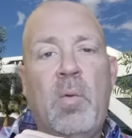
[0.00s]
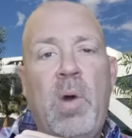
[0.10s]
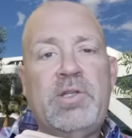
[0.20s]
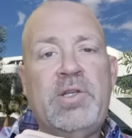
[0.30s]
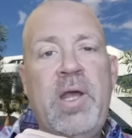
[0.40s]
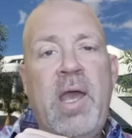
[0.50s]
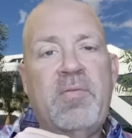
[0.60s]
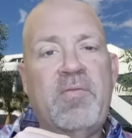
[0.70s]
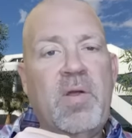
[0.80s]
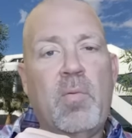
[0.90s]
They're watching
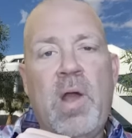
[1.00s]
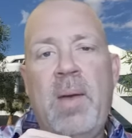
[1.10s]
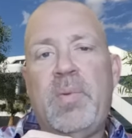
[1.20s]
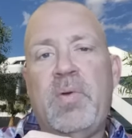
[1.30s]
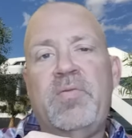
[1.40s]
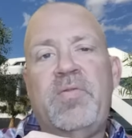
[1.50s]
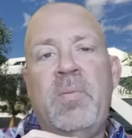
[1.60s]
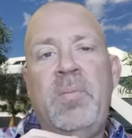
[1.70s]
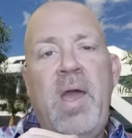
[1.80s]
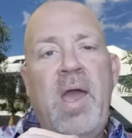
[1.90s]
every rep
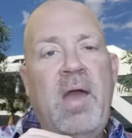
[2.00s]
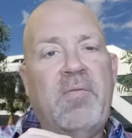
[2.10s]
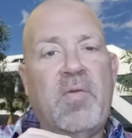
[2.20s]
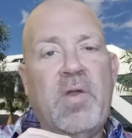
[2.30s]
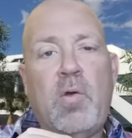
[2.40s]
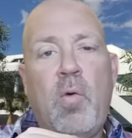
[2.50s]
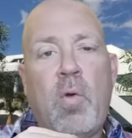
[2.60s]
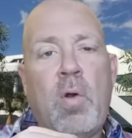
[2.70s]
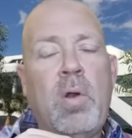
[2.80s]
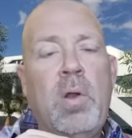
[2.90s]
from every
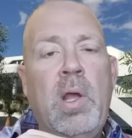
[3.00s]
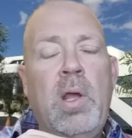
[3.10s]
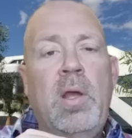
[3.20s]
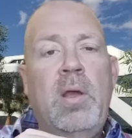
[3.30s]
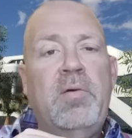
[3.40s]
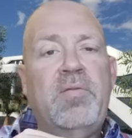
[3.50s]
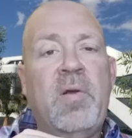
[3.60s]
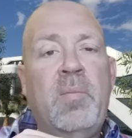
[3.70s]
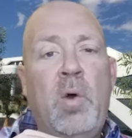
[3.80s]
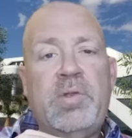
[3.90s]
corner,
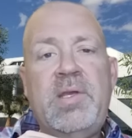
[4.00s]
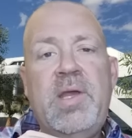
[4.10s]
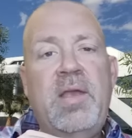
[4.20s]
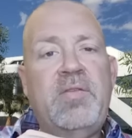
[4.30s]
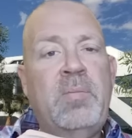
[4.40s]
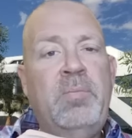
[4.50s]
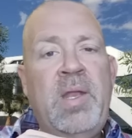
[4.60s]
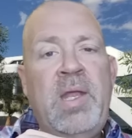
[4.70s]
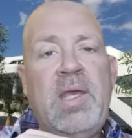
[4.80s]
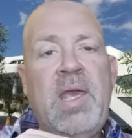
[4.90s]
from OTAs
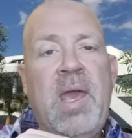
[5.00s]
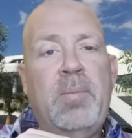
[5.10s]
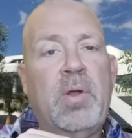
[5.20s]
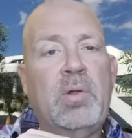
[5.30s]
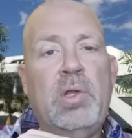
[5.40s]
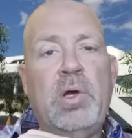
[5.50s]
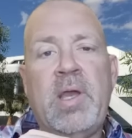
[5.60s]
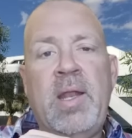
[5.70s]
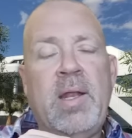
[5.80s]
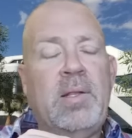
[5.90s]
and minicamp. They're
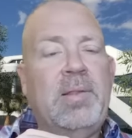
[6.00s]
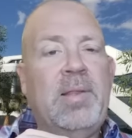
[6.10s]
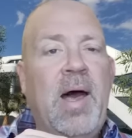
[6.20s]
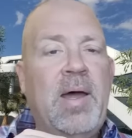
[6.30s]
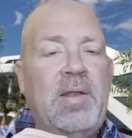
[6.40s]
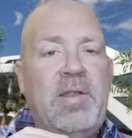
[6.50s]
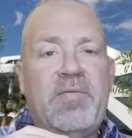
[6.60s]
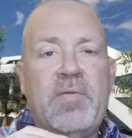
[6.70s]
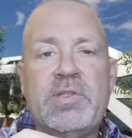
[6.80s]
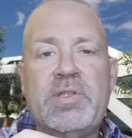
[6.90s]
looking at a lot of
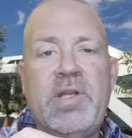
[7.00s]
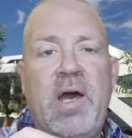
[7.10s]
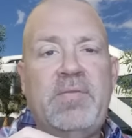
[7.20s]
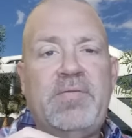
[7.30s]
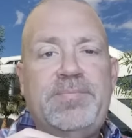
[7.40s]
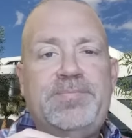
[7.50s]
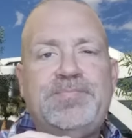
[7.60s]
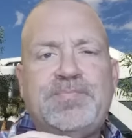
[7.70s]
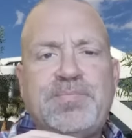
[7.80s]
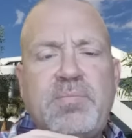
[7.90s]
different stuff.
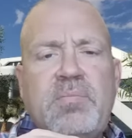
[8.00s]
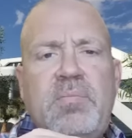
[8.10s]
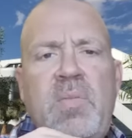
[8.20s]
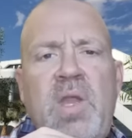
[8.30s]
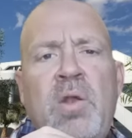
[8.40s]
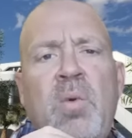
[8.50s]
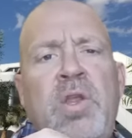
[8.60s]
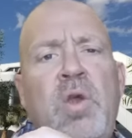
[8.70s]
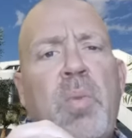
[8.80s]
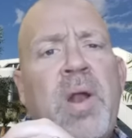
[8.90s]
You
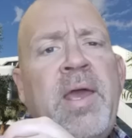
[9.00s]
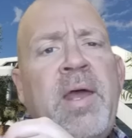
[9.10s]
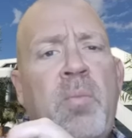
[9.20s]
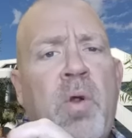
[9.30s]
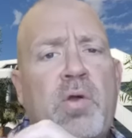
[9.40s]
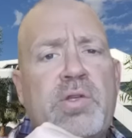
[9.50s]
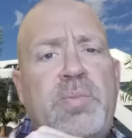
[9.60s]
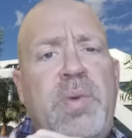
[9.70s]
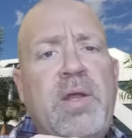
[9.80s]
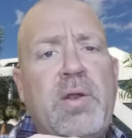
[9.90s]
know, when you bring in a
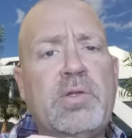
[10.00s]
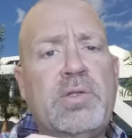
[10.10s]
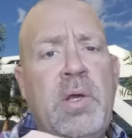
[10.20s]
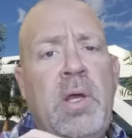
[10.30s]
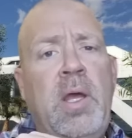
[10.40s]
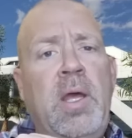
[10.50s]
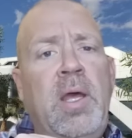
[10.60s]
Marcus Peters,